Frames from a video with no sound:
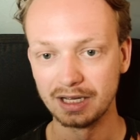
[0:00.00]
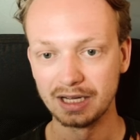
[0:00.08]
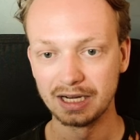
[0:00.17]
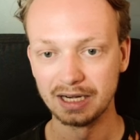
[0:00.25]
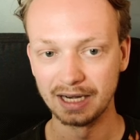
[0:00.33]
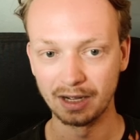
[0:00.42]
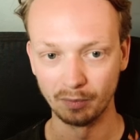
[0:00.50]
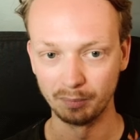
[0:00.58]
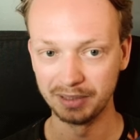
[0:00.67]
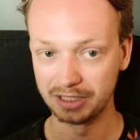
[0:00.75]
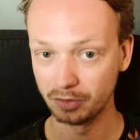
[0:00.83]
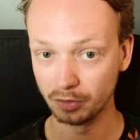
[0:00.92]
Now,
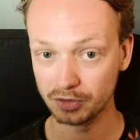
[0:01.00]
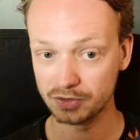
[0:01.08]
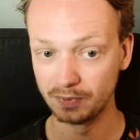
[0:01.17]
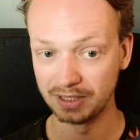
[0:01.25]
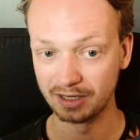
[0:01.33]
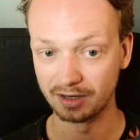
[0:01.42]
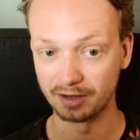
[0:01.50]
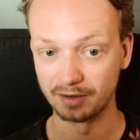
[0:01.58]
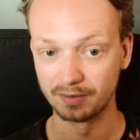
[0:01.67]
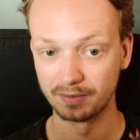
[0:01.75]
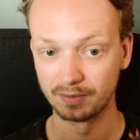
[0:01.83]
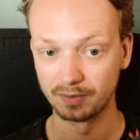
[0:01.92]
because we are
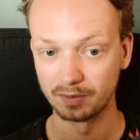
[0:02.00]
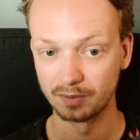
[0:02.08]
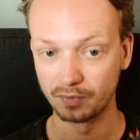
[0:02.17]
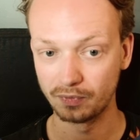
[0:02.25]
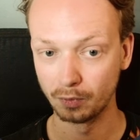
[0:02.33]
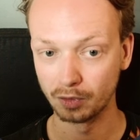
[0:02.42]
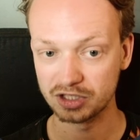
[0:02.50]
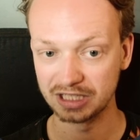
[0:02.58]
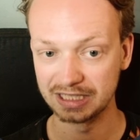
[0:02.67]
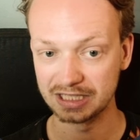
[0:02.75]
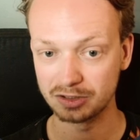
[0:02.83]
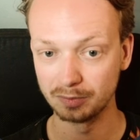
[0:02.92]
forcing
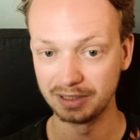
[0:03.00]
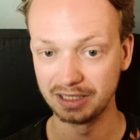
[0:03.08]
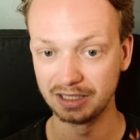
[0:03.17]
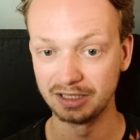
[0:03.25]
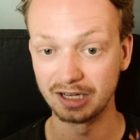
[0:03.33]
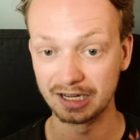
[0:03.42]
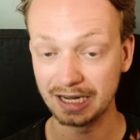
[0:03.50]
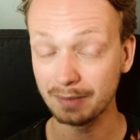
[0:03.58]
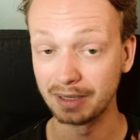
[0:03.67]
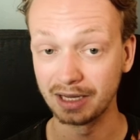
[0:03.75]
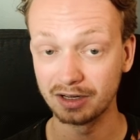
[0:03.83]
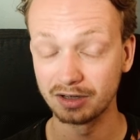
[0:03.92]
this to be
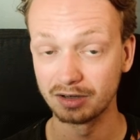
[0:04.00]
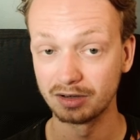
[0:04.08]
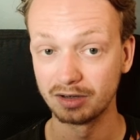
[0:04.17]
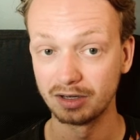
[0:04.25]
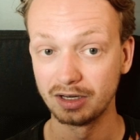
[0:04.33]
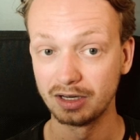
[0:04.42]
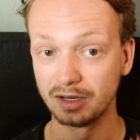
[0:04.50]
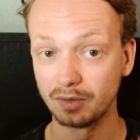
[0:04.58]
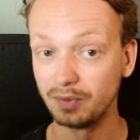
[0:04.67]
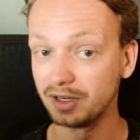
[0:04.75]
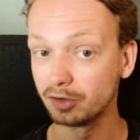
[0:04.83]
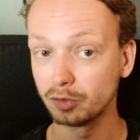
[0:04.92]
dynamic,
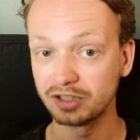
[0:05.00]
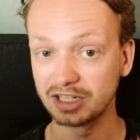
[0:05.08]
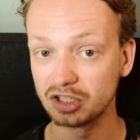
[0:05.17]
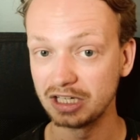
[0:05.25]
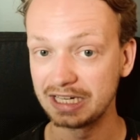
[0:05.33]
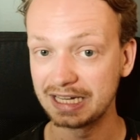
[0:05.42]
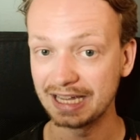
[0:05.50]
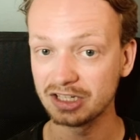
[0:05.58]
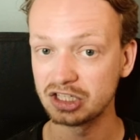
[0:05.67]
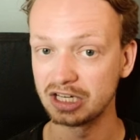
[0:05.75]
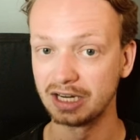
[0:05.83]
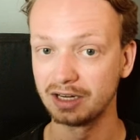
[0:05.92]
we are not actually
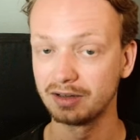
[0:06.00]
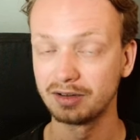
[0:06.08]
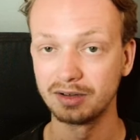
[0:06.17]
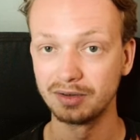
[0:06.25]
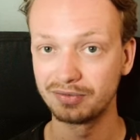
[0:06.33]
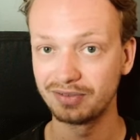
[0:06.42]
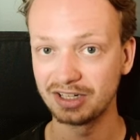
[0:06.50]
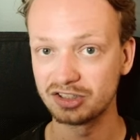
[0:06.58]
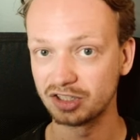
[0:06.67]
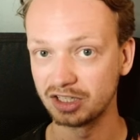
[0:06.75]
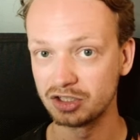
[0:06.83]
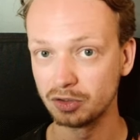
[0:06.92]
caching the fetch
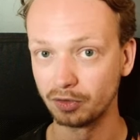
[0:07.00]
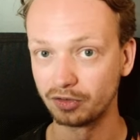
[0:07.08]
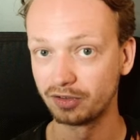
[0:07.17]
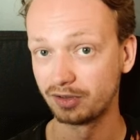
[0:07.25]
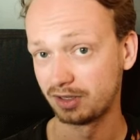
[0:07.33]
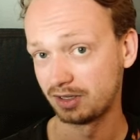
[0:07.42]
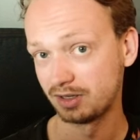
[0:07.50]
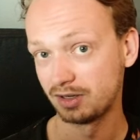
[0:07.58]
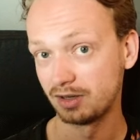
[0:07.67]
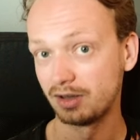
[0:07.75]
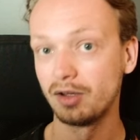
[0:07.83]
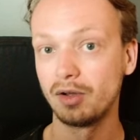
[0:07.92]
result,
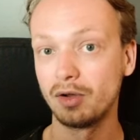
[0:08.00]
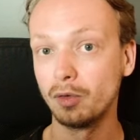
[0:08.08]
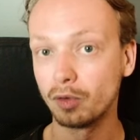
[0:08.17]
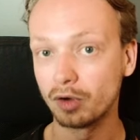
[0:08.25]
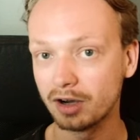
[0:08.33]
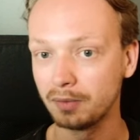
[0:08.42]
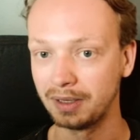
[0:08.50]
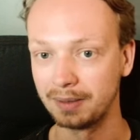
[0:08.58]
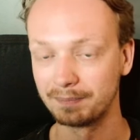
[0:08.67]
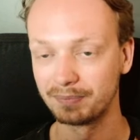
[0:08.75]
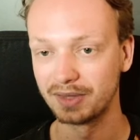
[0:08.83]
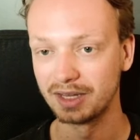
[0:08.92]
or are we?
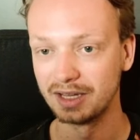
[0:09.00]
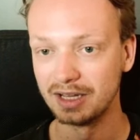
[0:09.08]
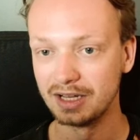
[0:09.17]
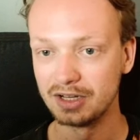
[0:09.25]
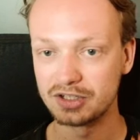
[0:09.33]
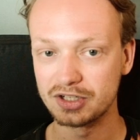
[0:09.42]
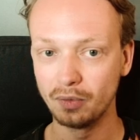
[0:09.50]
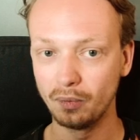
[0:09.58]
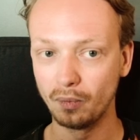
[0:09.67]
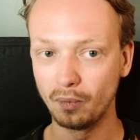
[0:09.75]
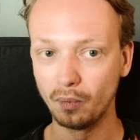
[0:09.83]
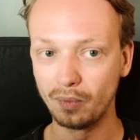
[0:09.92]
So
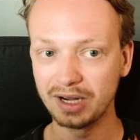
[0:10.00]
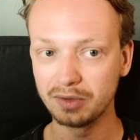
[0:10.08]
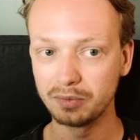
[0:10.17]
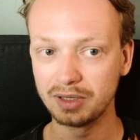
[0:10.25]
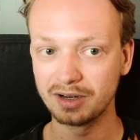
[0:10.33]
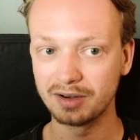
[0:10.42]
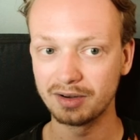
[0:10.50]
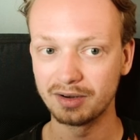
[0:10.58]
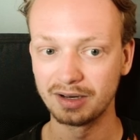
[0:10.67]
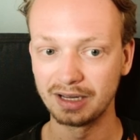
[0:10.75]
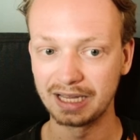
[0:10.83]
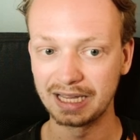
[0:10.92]
when we are
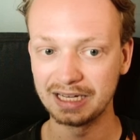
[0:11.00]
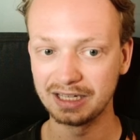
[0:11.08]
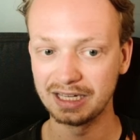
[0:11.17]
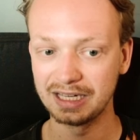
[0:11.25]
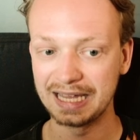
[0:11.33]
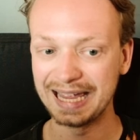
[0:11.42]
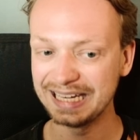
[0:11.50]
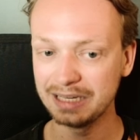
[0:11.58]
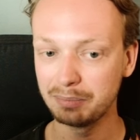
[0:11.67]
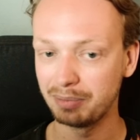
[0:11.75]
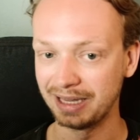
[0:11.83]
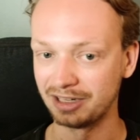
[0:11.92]
rendering any
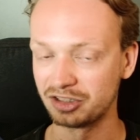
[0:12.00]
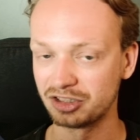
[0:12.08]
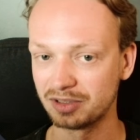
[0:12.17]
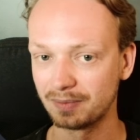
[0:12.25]
page